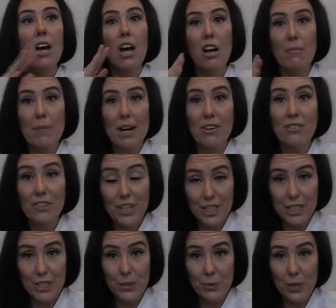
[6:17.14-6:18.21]
of my
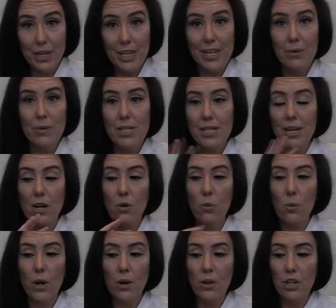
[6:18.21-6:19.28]
front door. It was like a
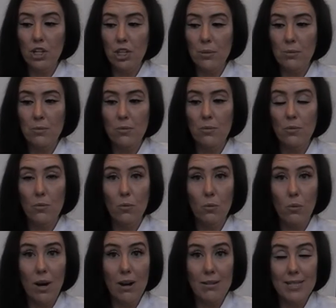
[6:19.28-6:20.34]
welcome
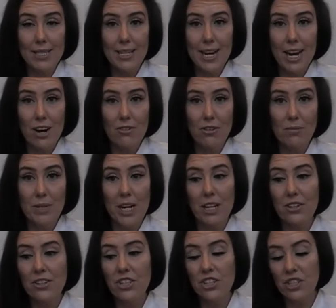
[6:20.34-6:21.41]
wall decal from
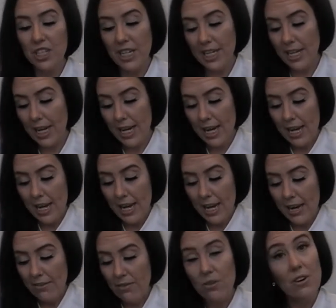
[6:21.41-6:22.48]
Dollar Tree
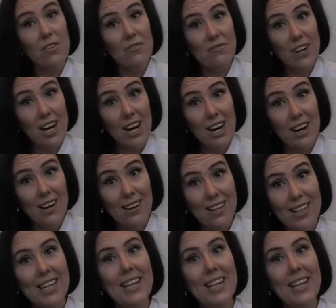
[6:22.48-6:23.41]
for fall